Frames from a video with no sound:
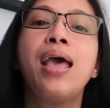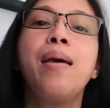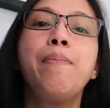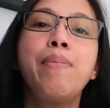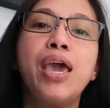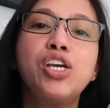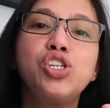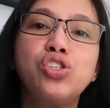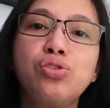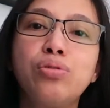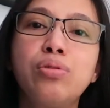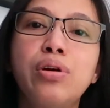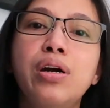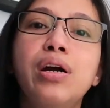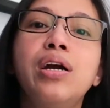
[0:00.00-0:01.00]
Make
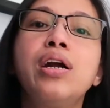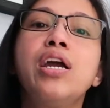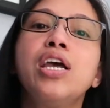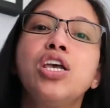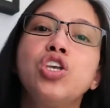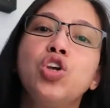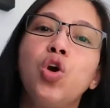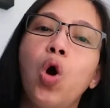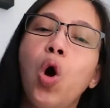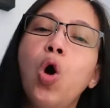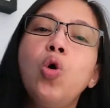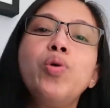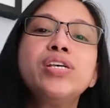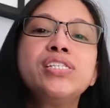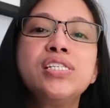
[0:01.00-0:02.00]
sure you
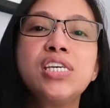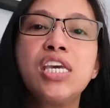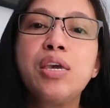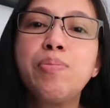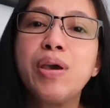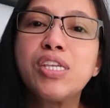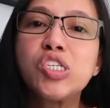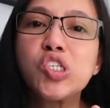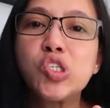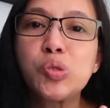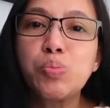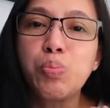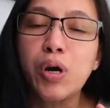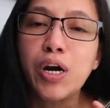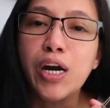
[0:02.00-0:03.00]
always keep it
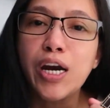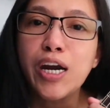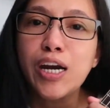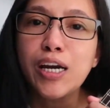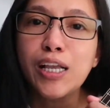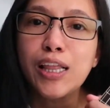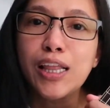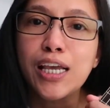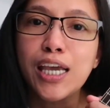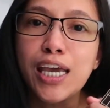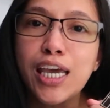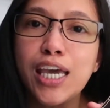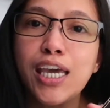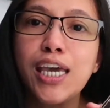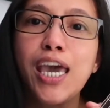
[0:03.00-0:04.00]

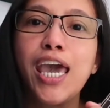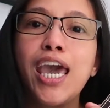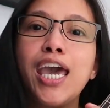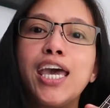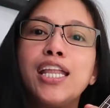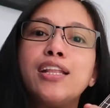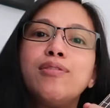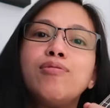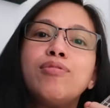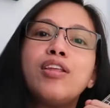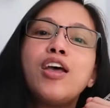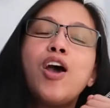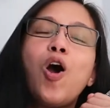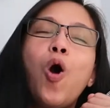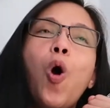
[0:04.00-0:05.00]
sparkling and
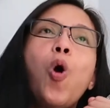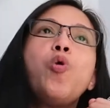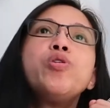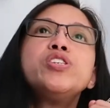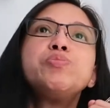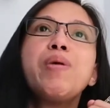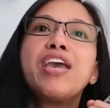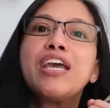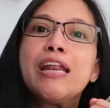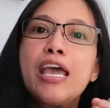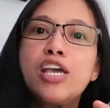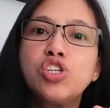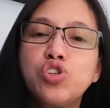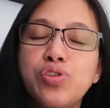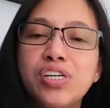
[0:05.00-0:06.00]
always make it
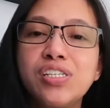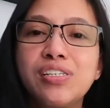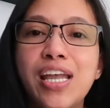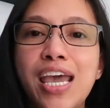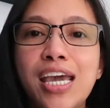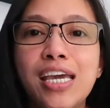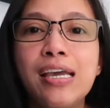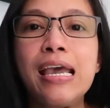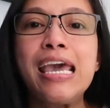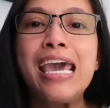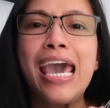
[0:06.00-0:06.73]
interesting,